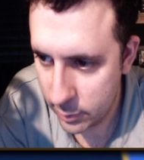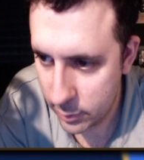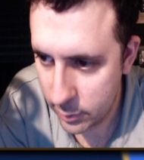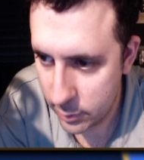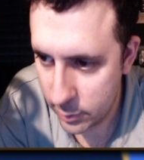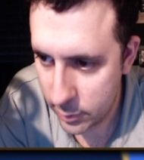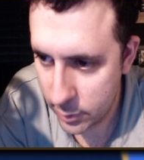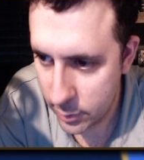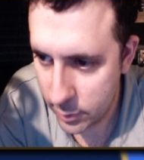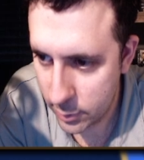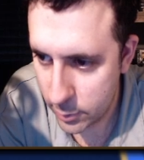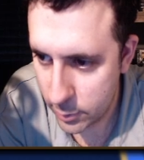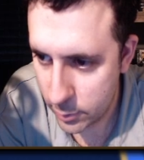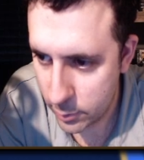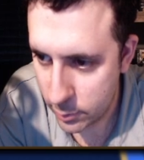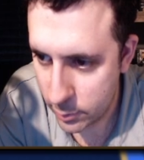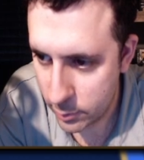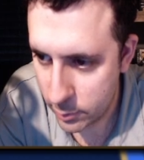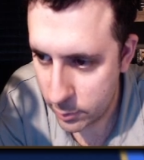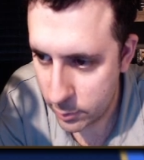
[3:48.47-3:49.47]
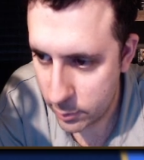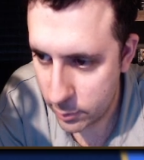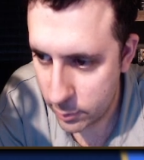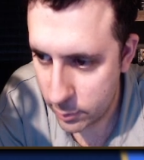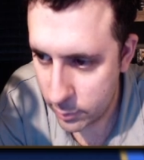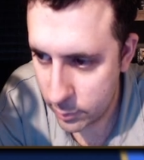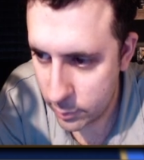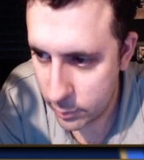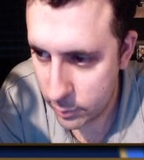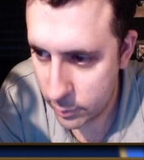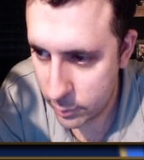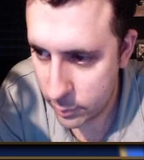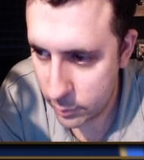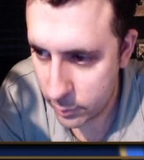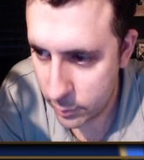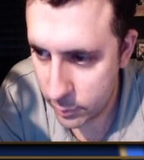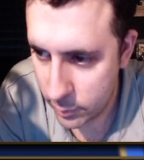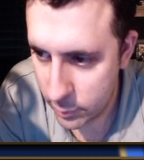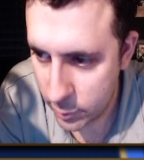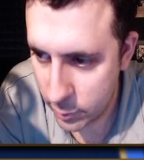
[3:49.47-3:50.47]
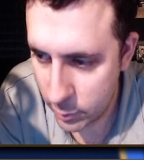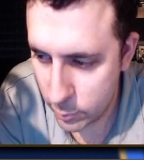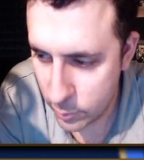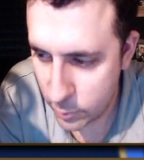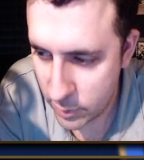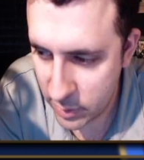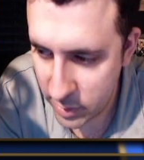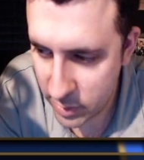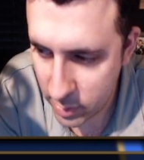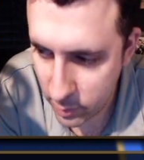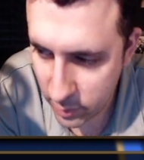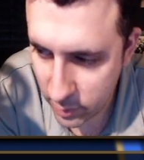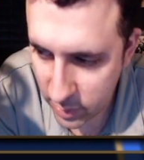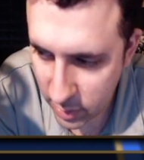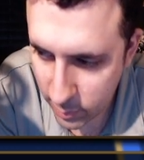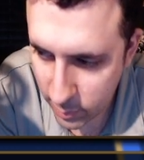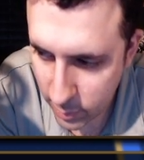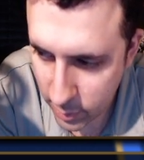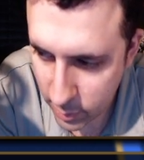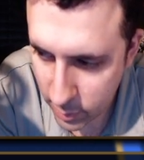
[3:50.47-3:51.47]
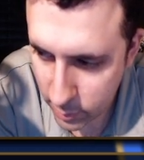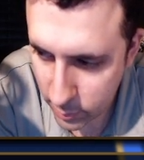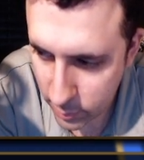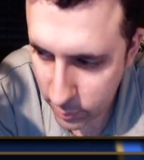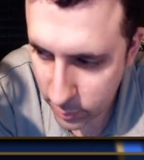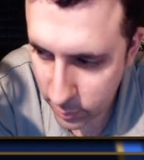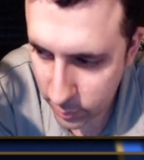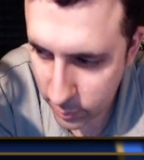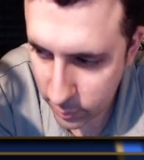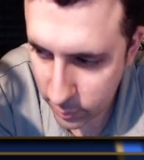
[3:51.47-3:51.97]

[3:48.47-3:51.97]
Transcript: So turn one summon Diabolos